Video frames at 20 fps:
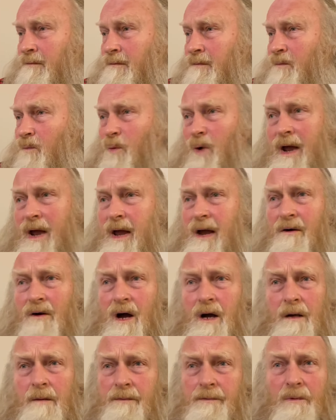Where
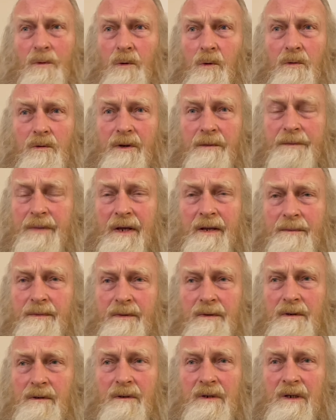are all the
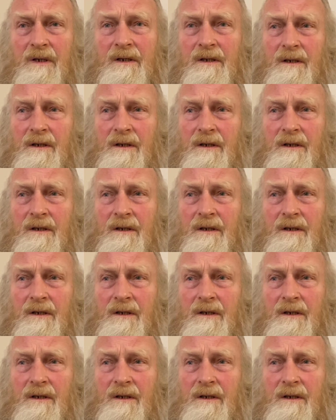people,